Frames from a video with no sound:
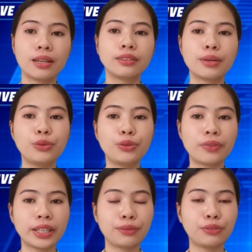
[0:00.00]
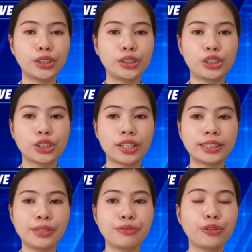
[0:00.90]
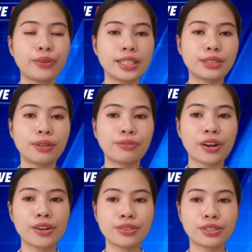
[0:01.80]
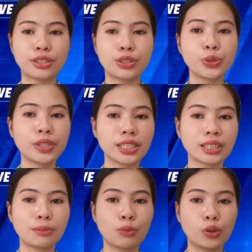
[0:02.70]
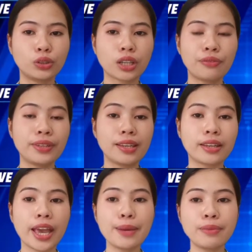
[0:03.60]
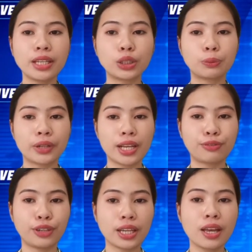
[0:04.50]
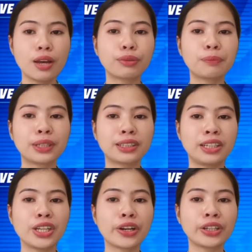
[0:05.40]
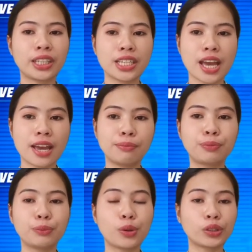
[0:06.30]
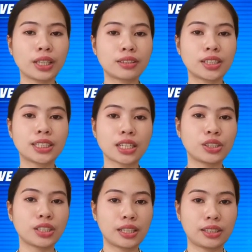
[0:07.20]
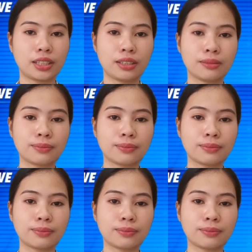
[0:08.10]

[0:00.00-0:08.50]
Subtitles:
The movement evolutions influenced by various theories and modes of being, aiming to break free from patriarchy and promote intersectionality.